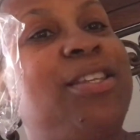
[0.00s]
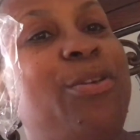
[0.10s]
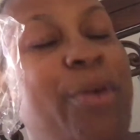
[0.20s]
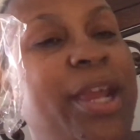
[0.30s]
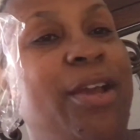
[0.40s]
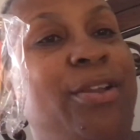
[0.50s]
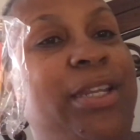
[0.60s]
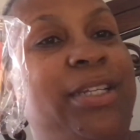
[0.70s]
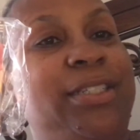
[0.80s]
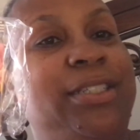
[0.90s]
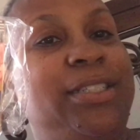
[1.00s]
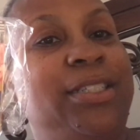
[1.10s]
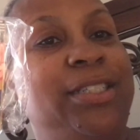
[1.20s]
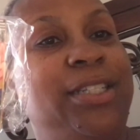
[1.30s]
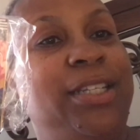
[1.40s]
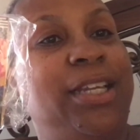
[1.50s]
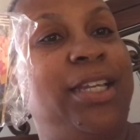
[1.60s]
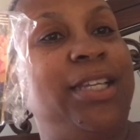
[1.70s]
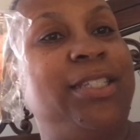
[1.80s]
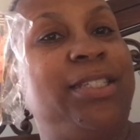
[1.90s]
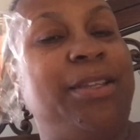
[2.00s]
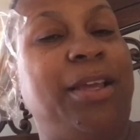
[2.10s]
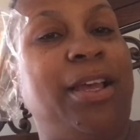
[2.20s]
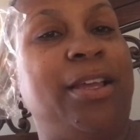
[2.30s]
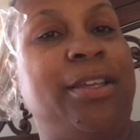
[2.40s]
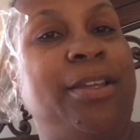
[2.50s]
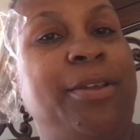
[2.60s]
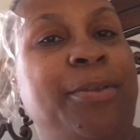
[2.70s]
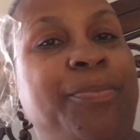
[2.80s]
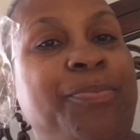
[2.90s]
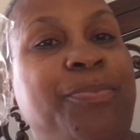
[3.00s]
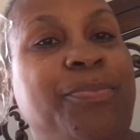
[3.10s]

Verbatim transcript: of Crayola. It's the um,